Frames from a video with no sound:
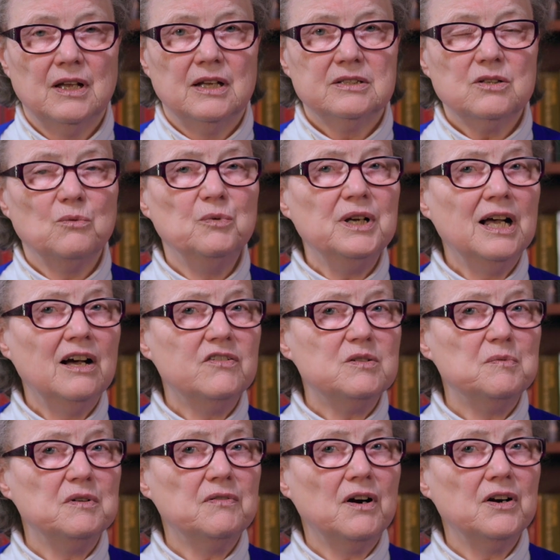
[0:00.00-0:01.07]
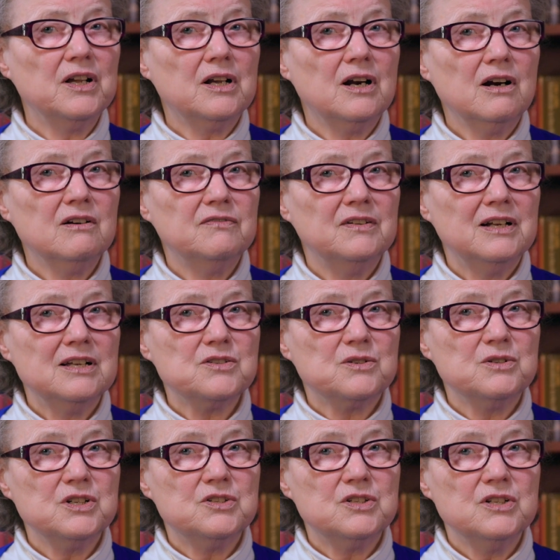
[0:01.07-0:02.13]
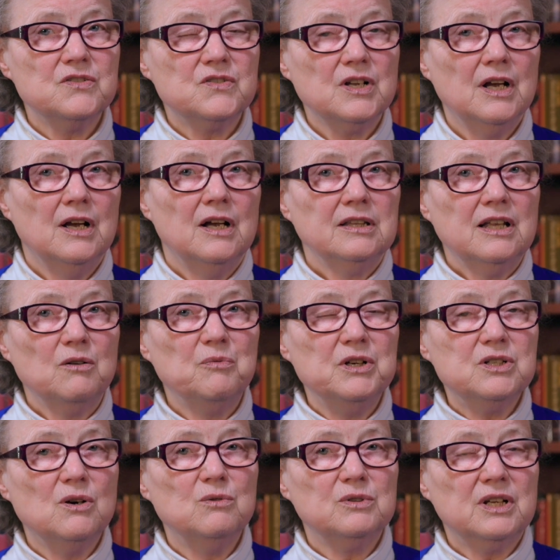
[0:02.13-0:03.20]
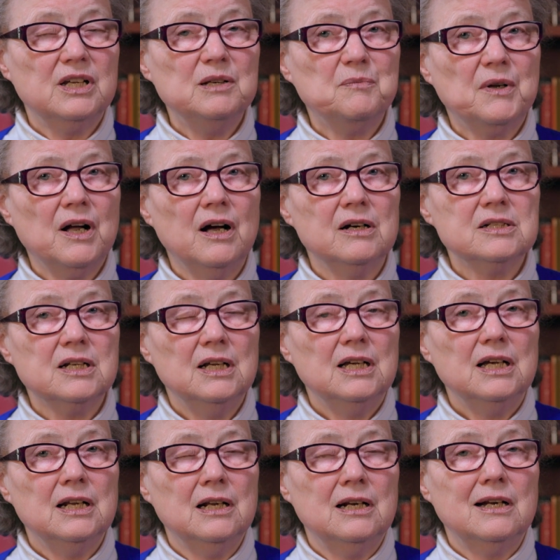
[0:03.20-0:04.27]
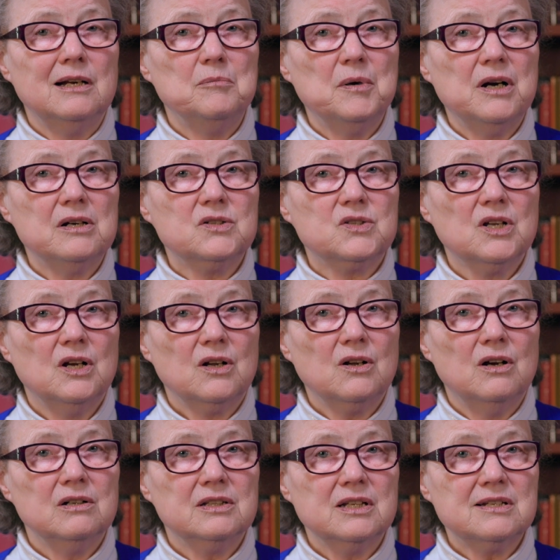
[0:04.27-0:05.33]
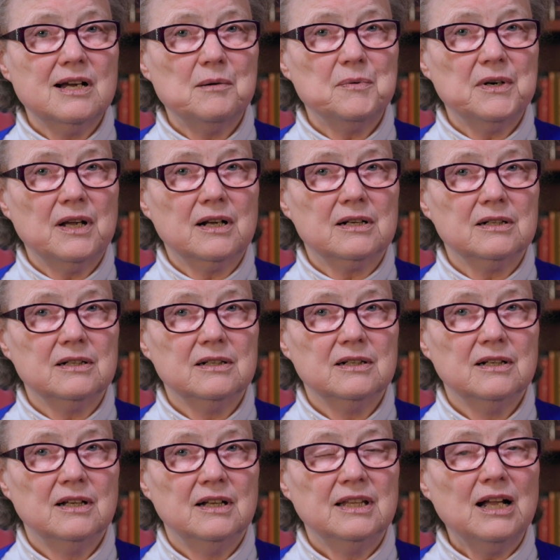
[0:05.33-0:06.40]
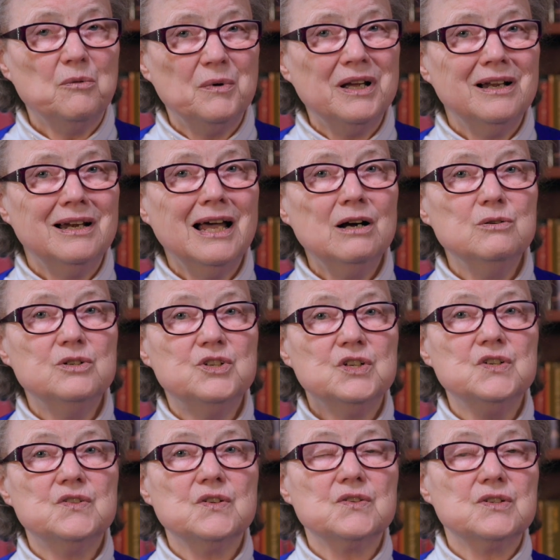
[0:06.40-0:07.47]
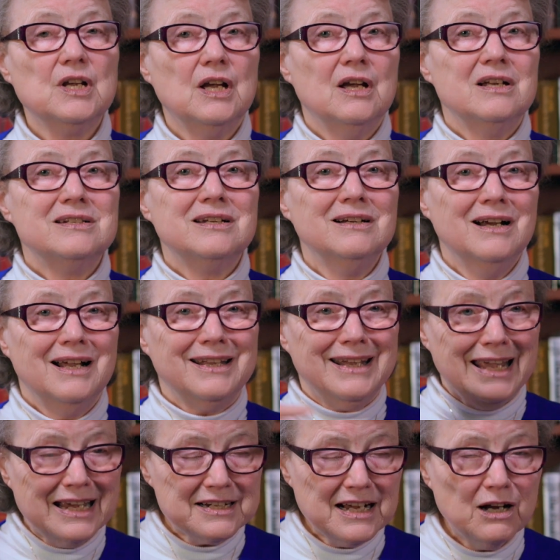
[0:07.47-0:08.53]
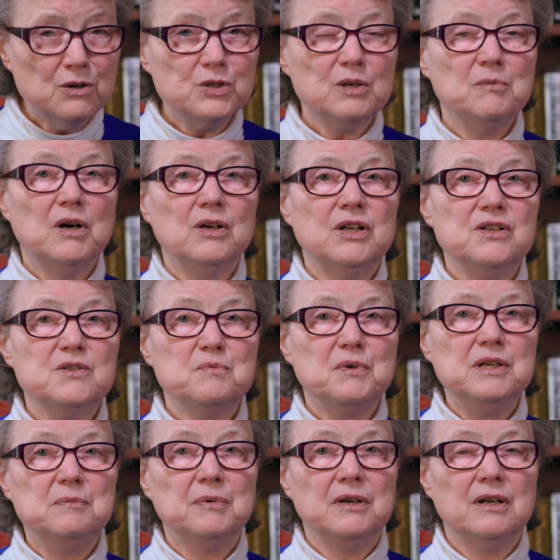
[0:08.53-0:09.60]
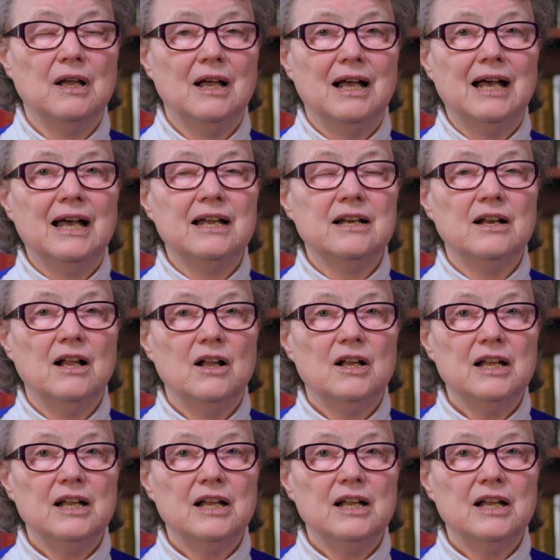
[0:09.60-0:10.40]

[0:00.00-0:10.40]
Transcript: So we have to be very careful as Christians that we don't keep God in a little box called the tabernacle, that we allow Jesus to get out among his people and